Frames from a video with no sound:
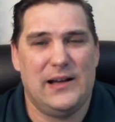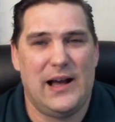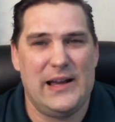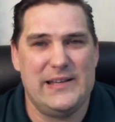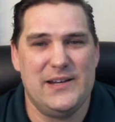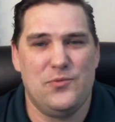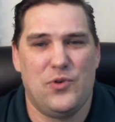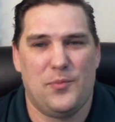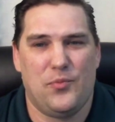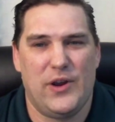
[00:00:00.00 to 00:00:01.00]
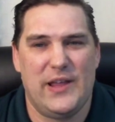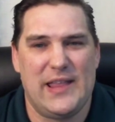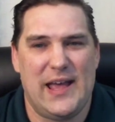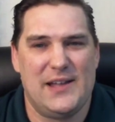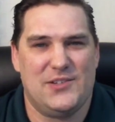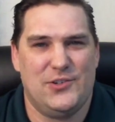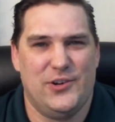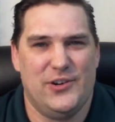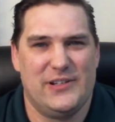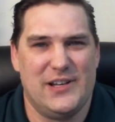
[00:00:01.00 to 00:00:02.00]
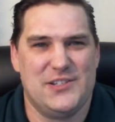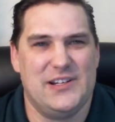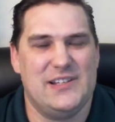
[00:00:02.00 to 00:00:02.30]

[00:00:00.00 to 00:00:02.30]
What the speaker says: I did want to bring that to your attention.